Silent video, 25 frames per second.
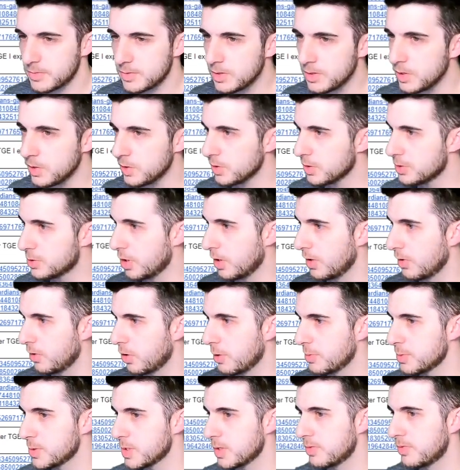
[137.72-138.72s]
So in
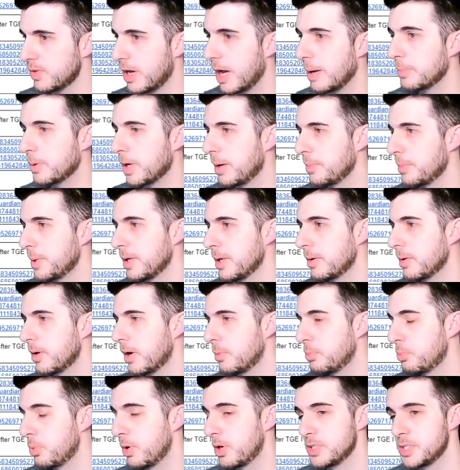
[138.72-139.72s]
terms of upcoming
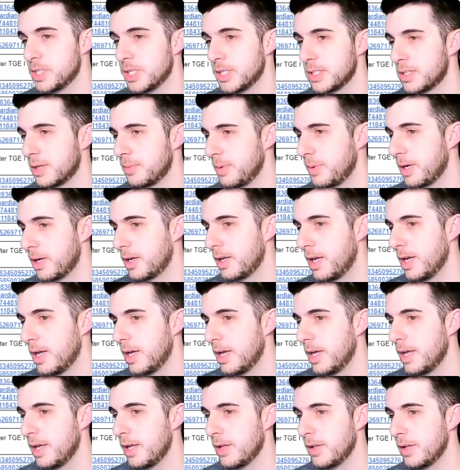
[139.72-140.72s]
projects, I mean,
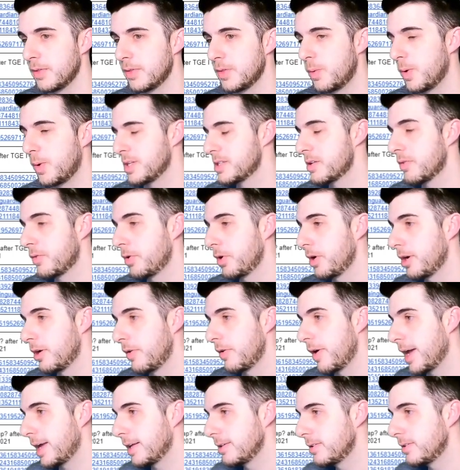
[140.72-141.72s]
the ones I've already
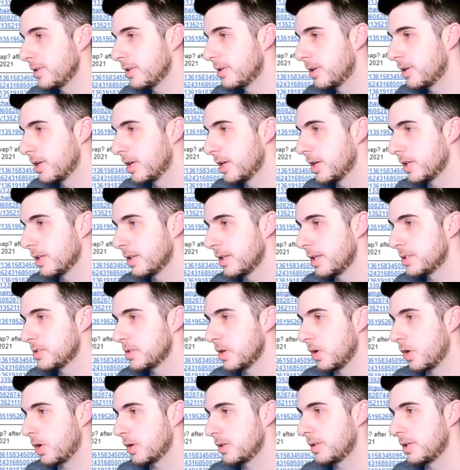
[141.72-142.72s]
rated, there's a
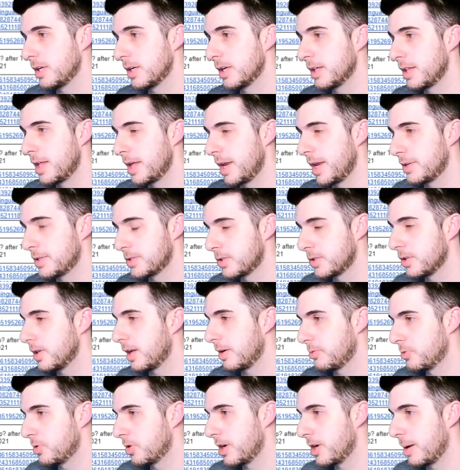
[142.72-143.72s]
lot here that still
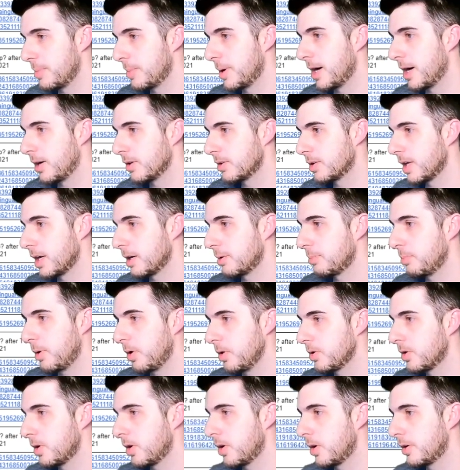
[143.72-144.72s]
have to come out, like
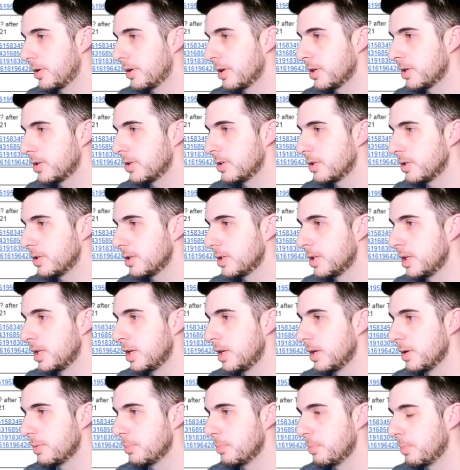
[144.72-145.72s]
Polka Oracle,
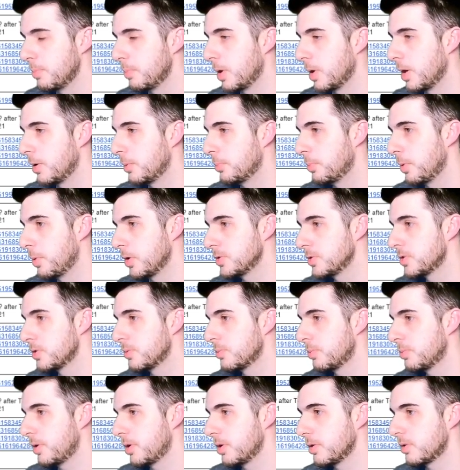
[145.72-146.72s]
Boson
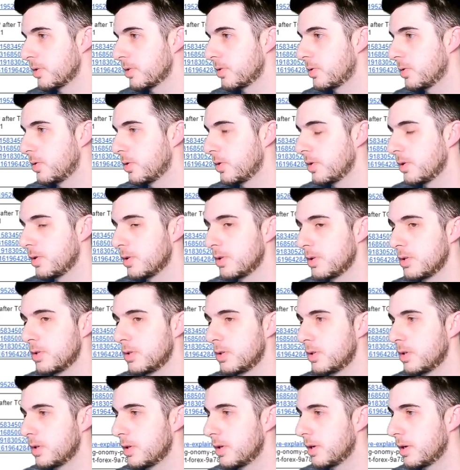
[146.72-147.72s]
Protocol.
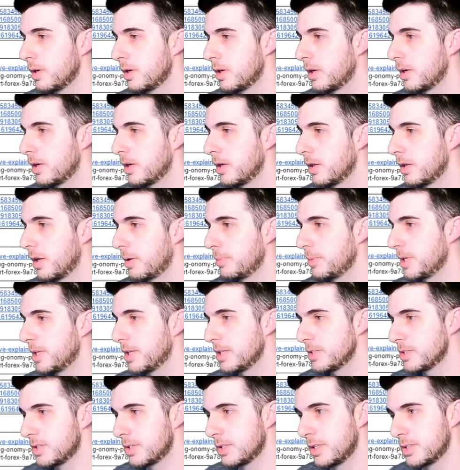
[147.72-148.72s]
I mean,
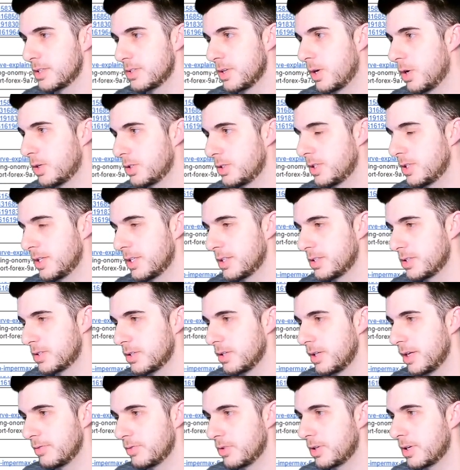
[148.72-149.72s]
there's a lot here that
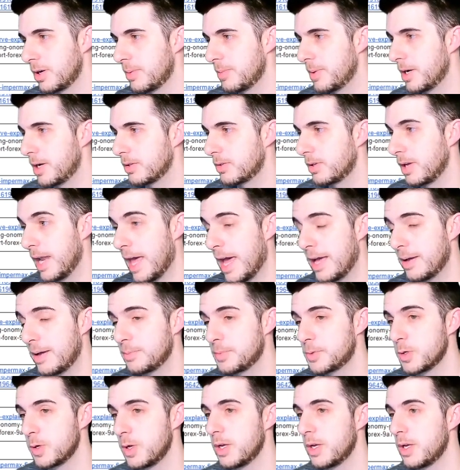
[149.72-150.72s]
still have to come out.
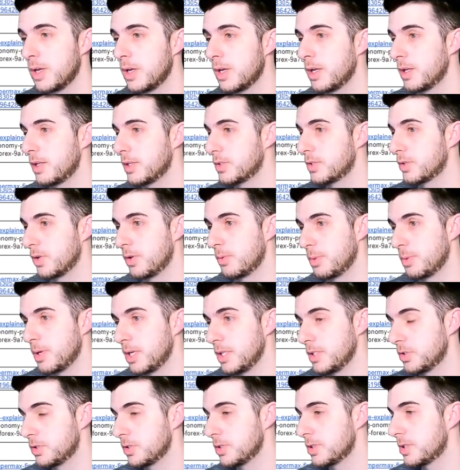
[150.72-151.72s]
Labs is going to be an
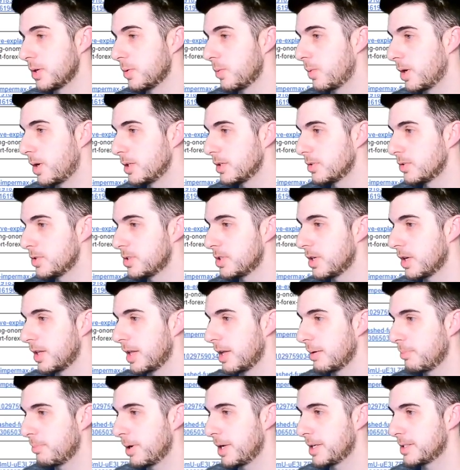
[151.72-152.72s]
interesting one to see how
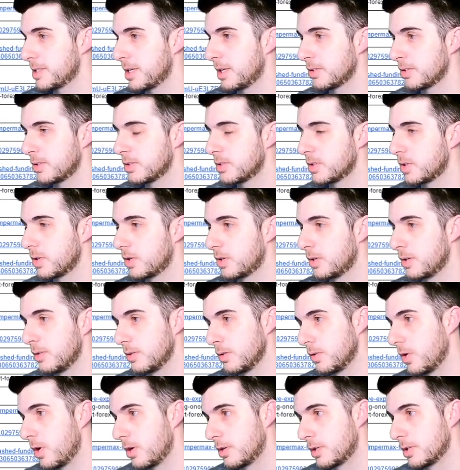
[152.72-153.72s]
that plays out. It's
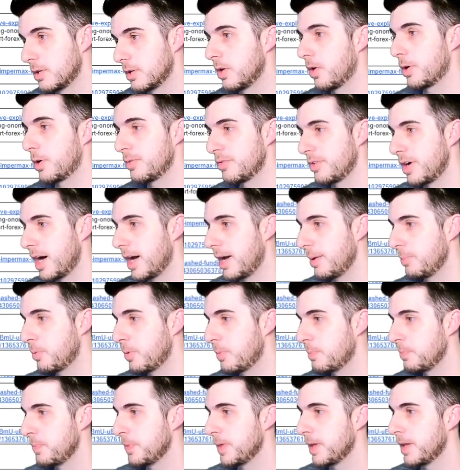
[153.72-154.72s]
garnered a lot of hype.
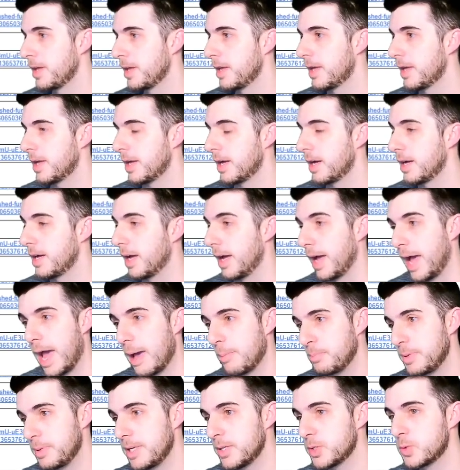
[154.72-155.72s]

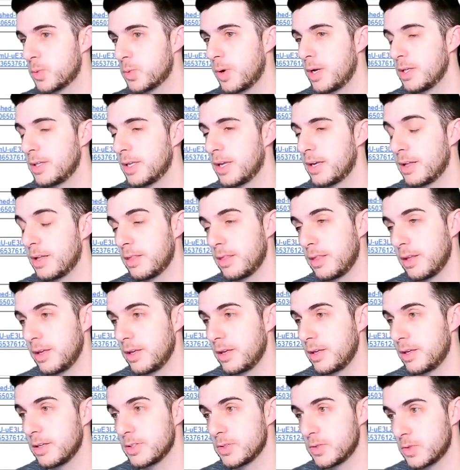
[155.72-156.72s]
Happy is one that I
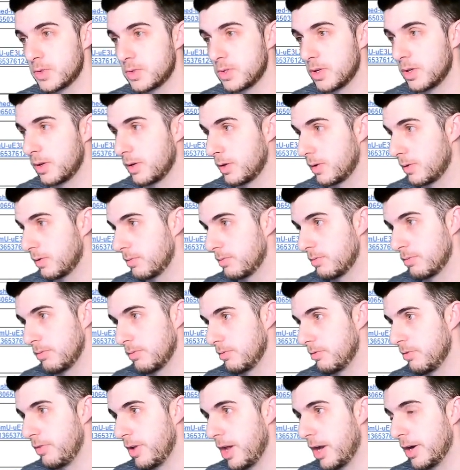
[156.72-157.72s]
think is
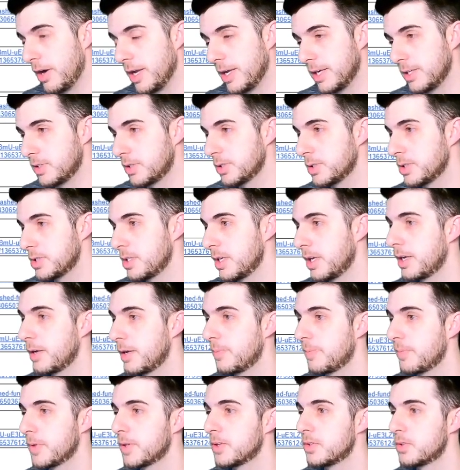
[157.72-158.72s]
very interesting to